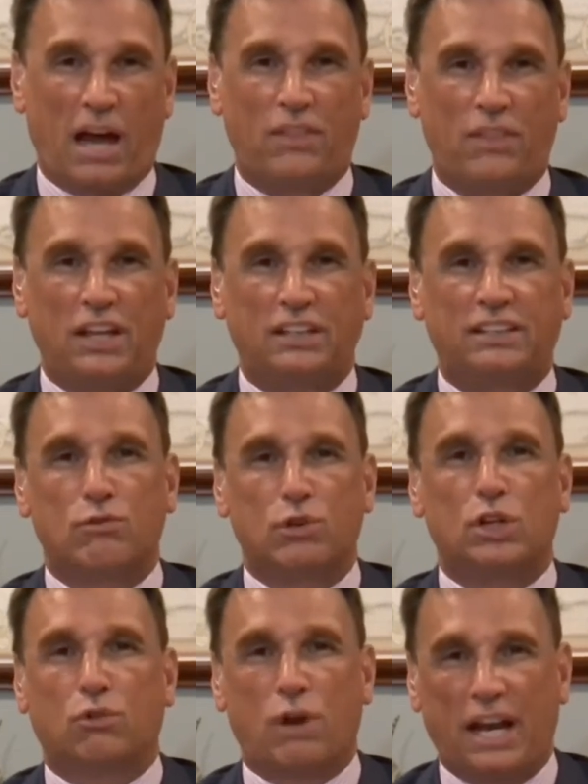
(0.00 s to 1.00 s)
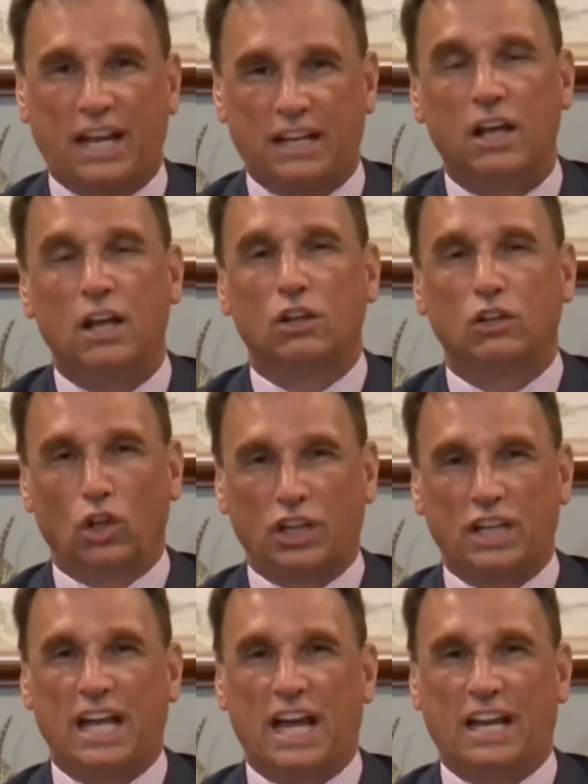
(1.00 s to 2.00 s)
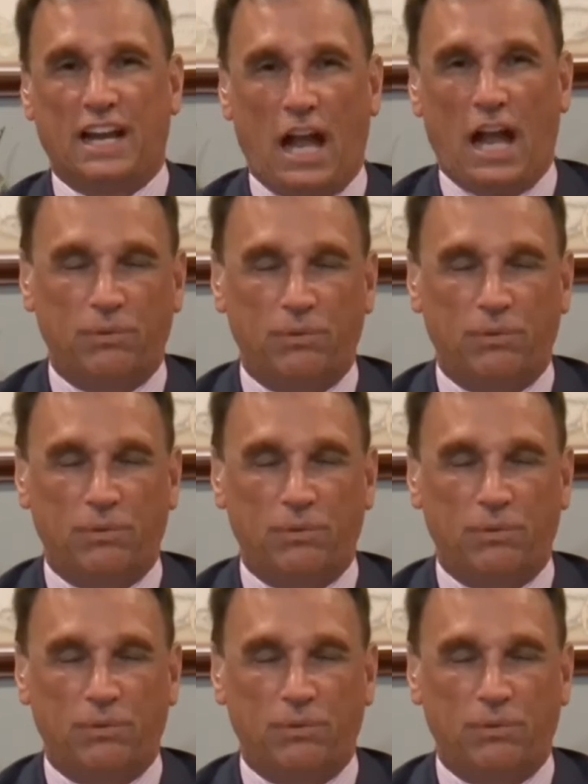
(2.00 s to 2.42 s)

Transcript: I think they regret it looking at it now.